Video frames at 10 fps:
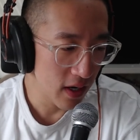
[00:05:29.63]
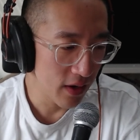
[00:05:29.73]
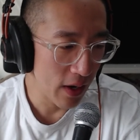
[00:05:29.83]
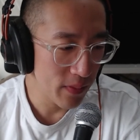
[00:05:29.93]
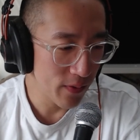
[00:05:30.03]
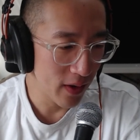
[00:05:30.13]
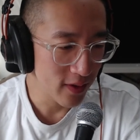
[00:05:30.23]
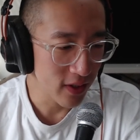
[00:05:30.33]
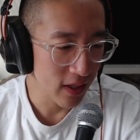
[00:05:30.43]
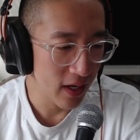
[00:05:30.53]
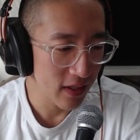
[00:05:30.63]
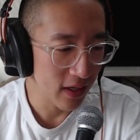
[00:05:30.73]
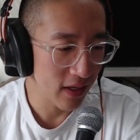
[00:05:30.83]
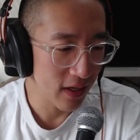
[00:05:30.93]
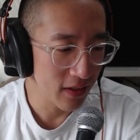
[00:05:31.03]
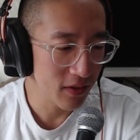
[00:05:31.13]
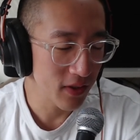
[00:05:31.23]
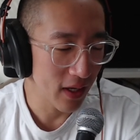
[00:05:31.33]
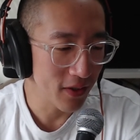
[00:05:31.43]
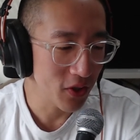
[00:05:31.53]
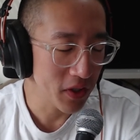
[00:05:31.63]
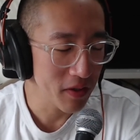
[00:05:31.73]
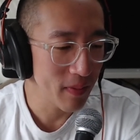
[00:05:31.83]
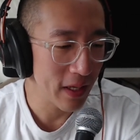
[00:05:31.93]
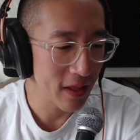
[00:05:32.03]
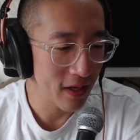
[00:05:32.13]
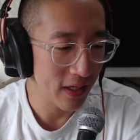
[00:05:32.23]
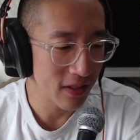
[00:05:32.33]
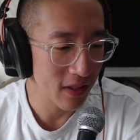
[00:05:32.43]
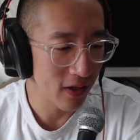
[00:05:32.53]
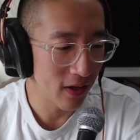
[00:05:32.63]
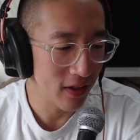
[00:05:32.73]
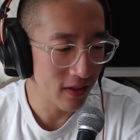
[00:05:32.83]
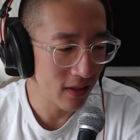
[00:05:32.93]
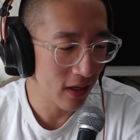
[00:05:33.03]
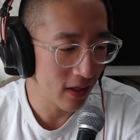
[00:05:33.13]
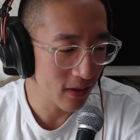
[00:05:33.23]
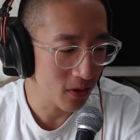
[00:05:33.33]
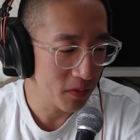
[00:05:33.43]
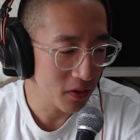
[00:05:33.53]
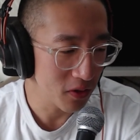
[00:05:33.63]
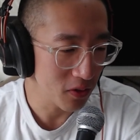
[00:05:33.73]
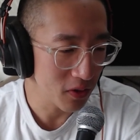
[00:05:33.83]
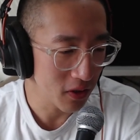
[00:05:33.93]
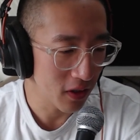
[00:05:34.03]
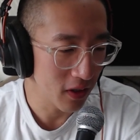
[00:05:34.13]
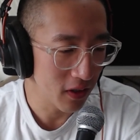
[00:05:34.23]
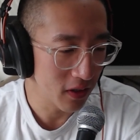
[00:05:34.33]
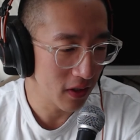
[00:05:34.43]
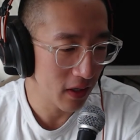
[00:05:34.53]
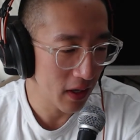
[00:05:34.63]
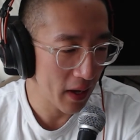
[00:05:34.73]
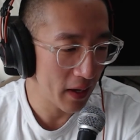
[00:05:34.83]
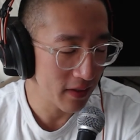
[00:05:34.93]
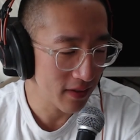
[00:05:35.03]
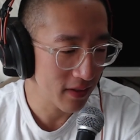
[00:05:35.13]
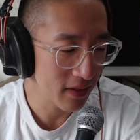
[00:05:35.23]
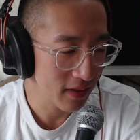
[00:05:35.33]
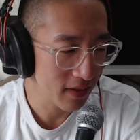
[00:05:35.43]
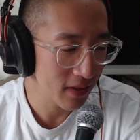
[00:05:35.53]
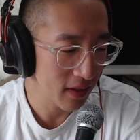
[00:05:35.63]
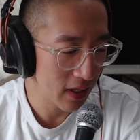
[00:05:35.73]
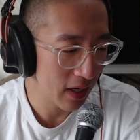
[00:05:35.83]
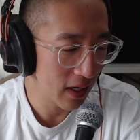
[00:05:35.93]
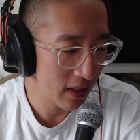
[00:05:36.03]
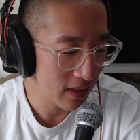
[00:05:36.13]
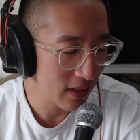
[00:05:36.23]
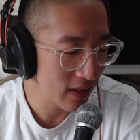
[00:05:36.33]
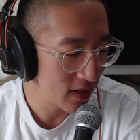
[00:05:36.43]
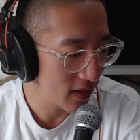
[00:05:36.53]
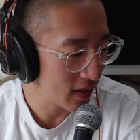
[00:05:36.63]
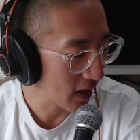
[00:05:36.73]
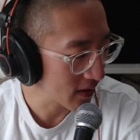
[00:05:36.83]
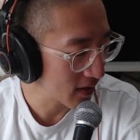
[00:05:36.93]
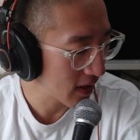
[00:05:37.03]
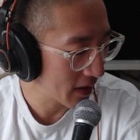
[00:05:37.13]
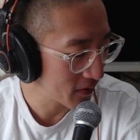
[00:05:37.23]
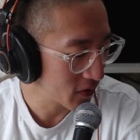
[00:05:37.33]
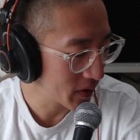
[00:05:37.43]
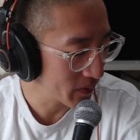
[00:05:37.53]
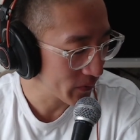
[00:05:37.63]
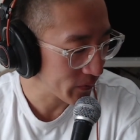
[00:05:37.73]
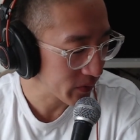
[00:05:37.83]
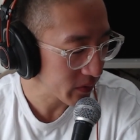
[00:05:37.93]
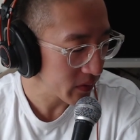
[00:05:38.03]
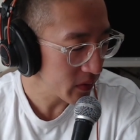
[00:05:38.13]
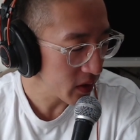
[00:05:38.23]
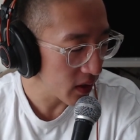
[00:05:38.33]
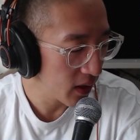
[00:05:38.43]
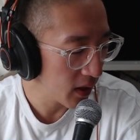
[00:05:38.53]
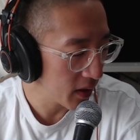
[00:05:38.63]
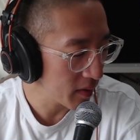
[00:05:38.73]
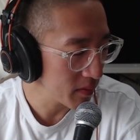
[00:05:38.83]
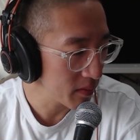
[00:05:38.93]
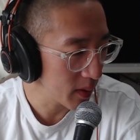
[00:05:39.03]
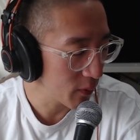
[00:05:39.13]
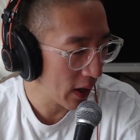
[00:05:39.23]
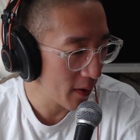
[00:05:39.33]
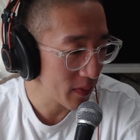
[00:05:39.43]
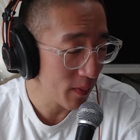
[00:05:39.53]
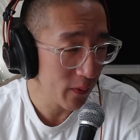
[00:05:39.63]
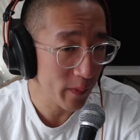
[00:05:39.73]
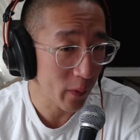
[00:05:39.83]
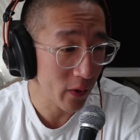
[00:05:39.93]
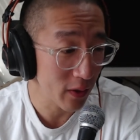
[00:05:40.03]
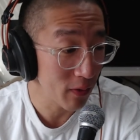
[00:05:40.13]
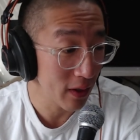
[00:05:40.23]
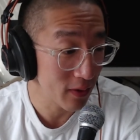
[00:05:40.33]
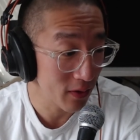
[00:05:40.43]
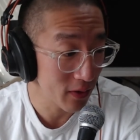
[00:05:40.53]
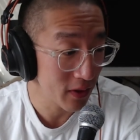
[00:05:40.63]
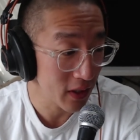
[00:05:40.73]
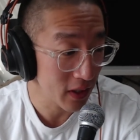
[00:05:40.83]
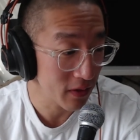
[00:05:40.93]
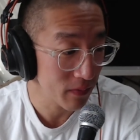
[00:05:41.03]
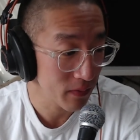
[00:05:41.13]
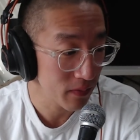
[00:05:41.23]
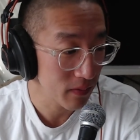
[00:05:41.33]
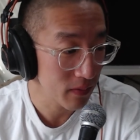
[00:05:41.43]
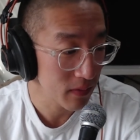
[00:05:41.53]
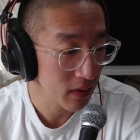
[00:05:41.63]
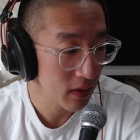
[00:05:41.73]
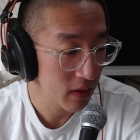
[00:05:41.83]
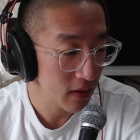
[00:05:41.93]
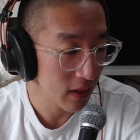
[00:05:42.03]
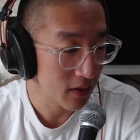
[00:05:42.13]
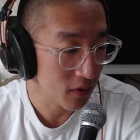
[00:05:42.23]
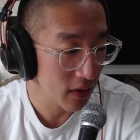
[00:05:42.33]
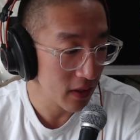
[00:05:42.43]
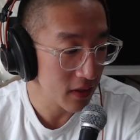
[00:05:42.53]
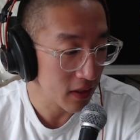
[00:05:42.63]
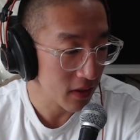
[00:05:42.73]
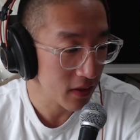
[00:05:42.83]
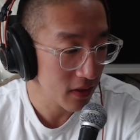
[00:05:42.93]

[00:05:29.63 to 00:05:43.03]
I'll be watching that. I'll share my thoughts on Jimin's new song at the next live stream. But wow, people were born in 2013. That's crazy.